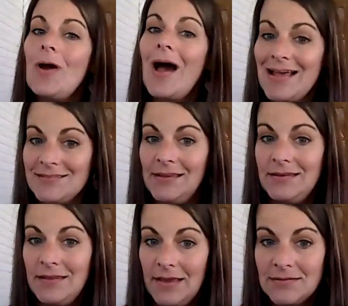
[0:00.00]
hasn't
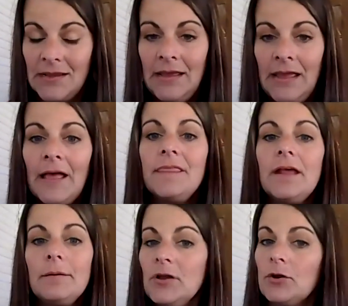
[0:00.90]
yet. Then
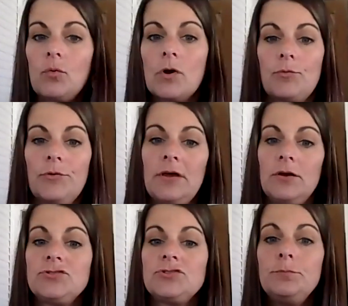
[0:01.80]
I'm going to work with the
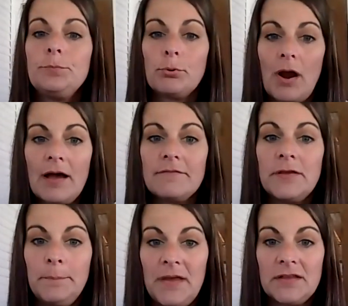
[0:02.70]
host to private
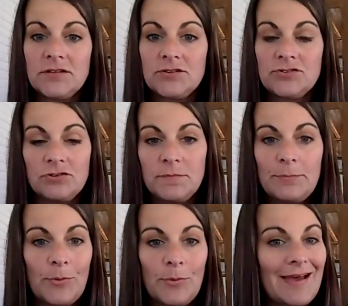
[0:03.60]
message those
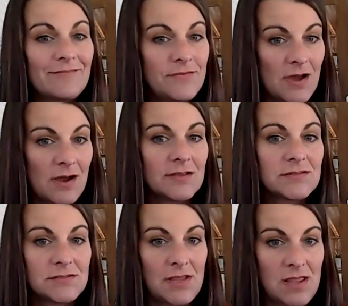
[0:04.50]
people that have not
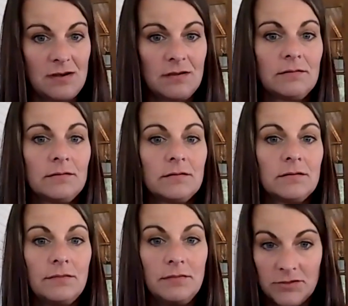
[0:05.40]
seen
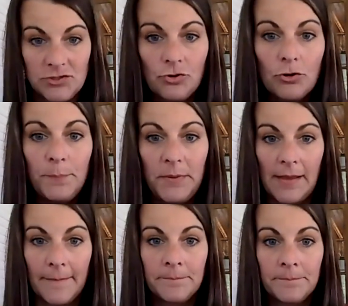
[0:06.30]
this group yet,
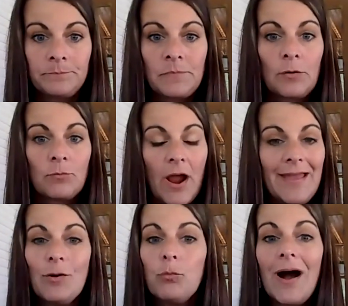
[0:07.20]
right?
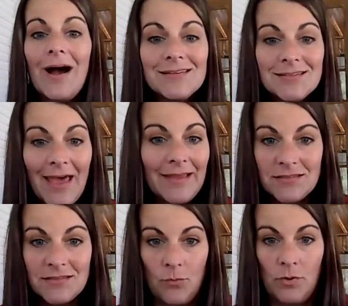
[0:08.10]
And why is that
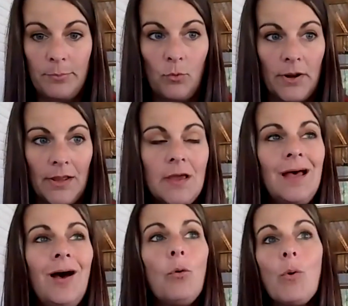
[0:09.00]
so important?
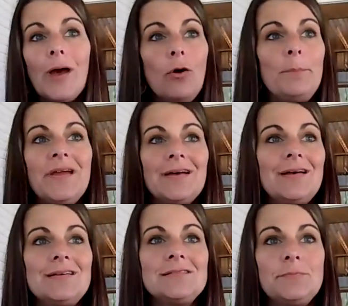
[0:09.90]
Well,
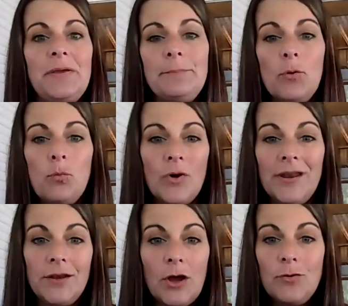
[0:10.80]
because people want to
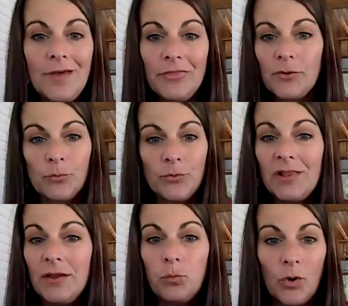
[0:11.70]
know that they're
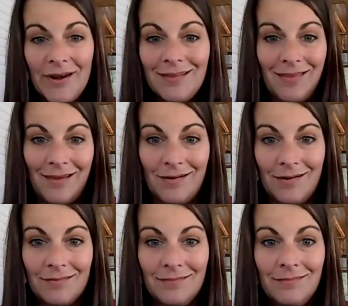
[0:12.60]
really wanted there.
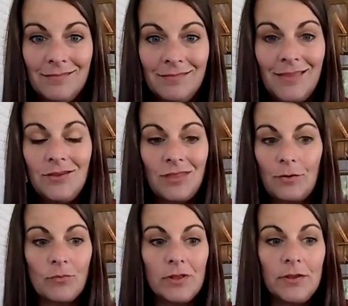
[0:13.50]
That
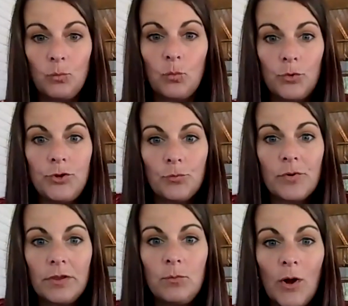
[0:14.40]
you
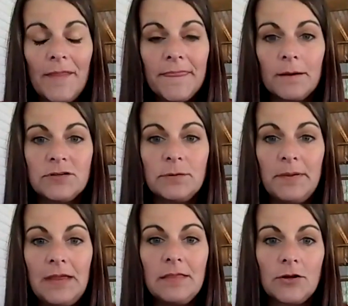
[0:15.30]
really want them to
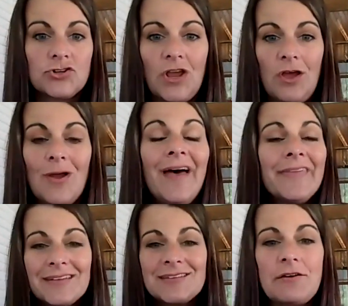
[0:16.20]
be in their show.
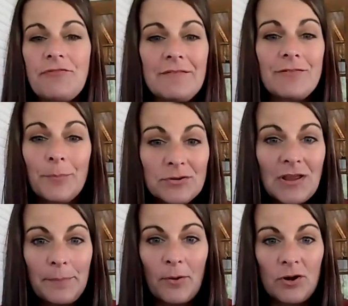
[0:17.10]
That's like if I have a birthday
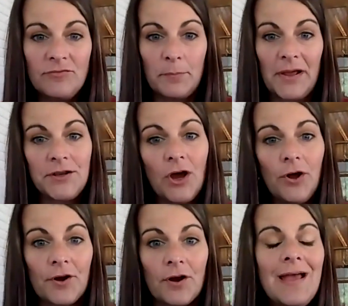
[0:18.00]
party for my
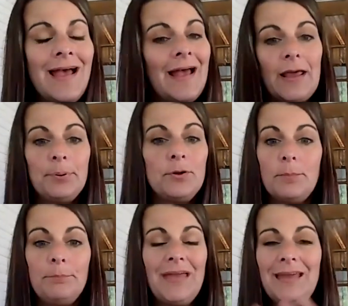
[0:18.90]
daughter and I put a
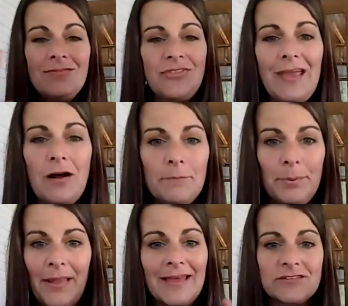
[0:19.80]
big thing on
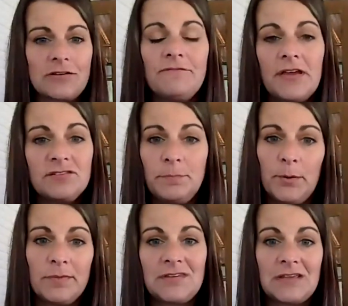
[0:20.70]
blast on Facebook
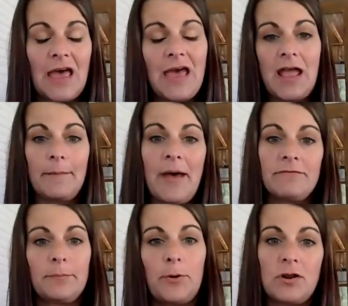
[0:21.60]
that says, hey, I'm having
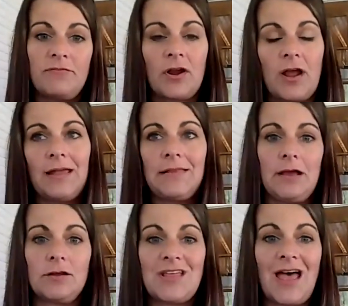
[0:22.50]
a party for Kylie
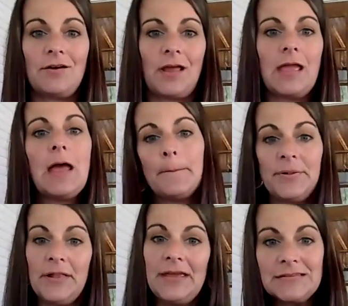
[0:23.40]
on Saturday.
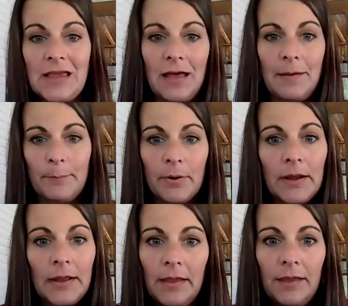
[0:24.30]
Please come and bring
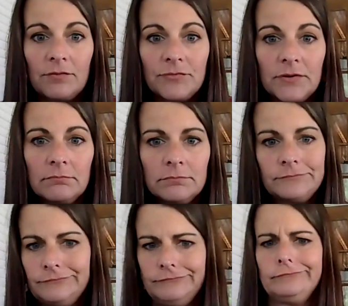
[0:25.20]
a gift.
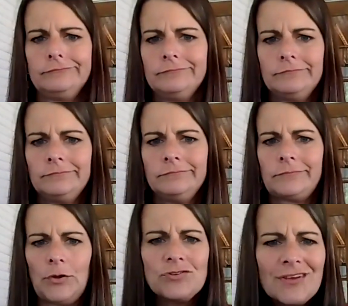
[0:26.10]

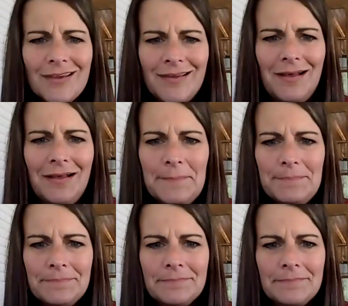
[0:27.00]
Who's going to come?